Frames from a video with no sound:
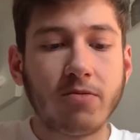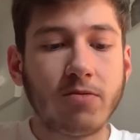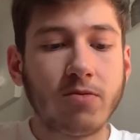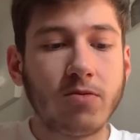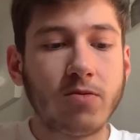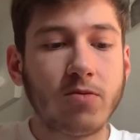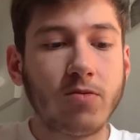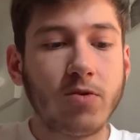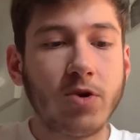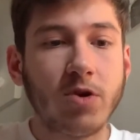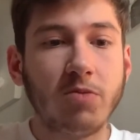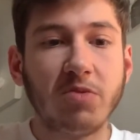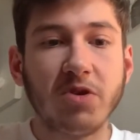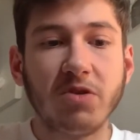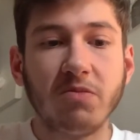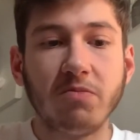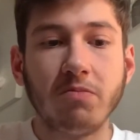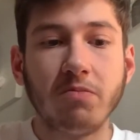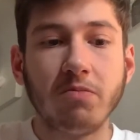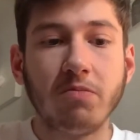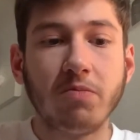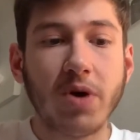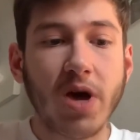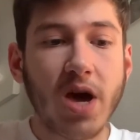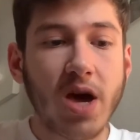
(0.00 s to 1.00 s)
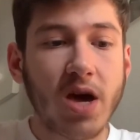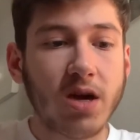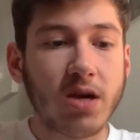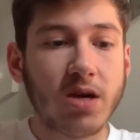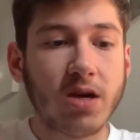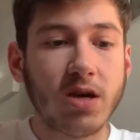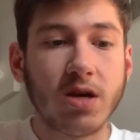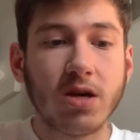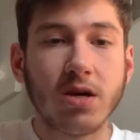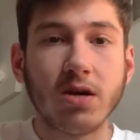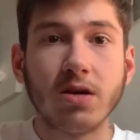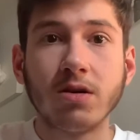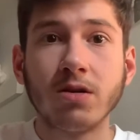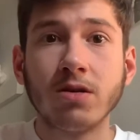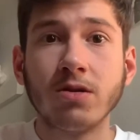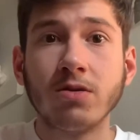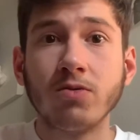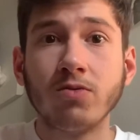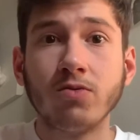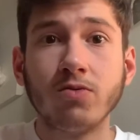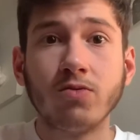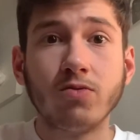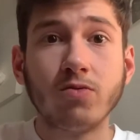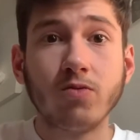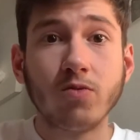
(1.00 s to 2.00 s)
We've been begging,
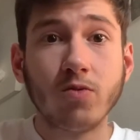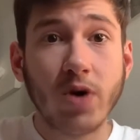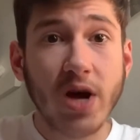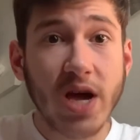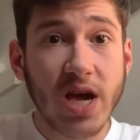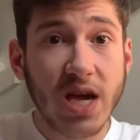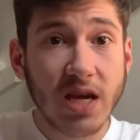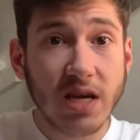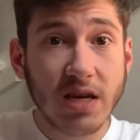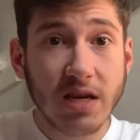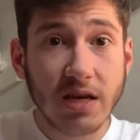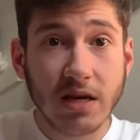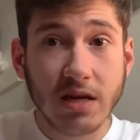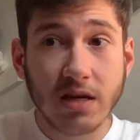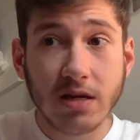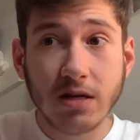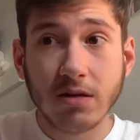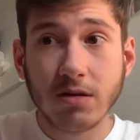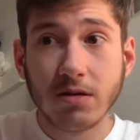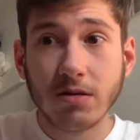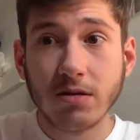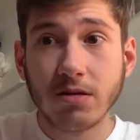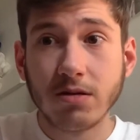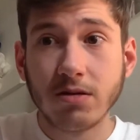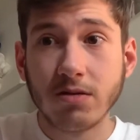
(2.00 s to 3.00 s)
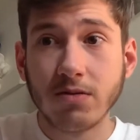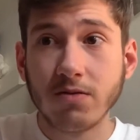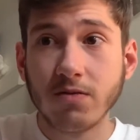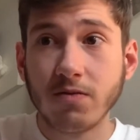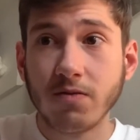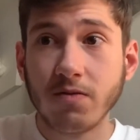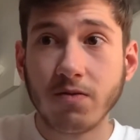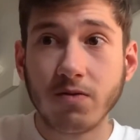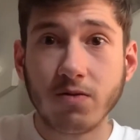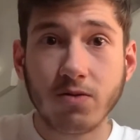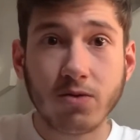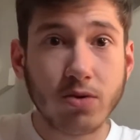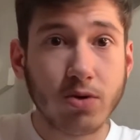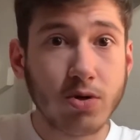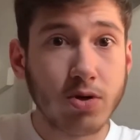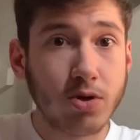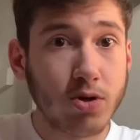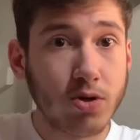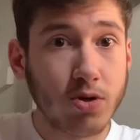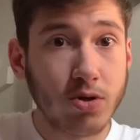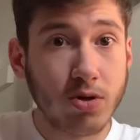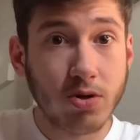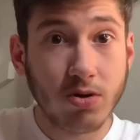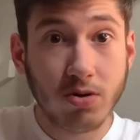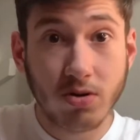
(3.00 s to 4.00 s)
waiting for a
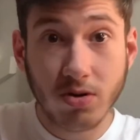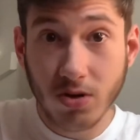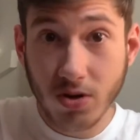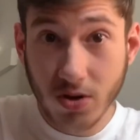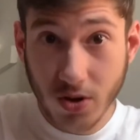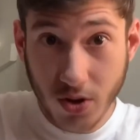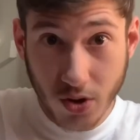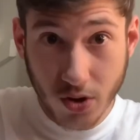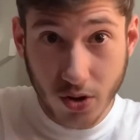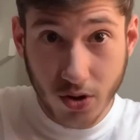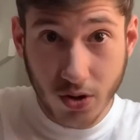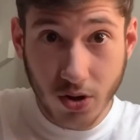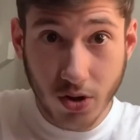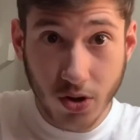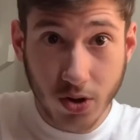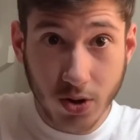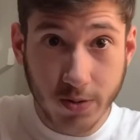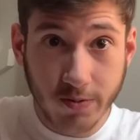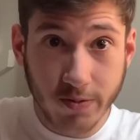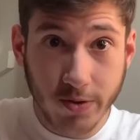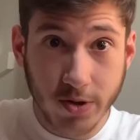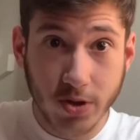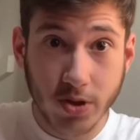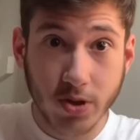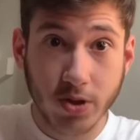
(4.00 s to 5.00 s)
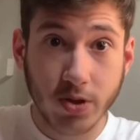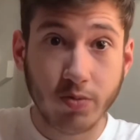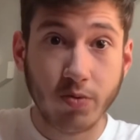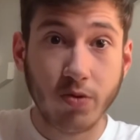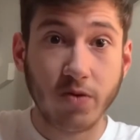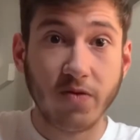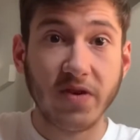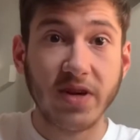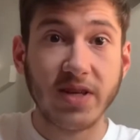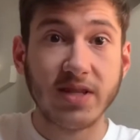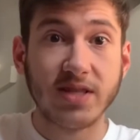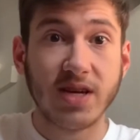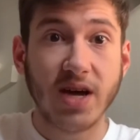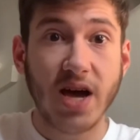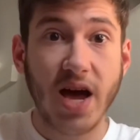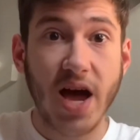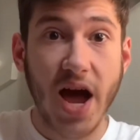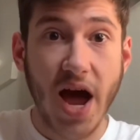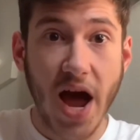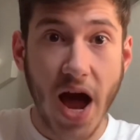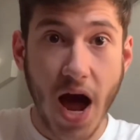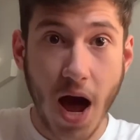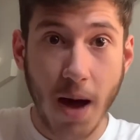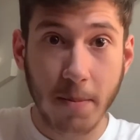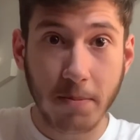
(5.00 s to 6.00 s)
third Ghostbusters movie to
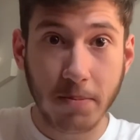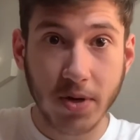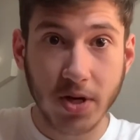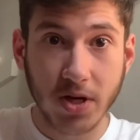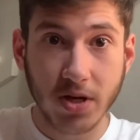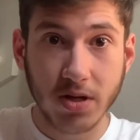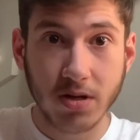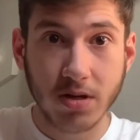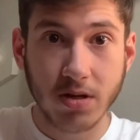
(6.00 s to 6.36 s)
happen.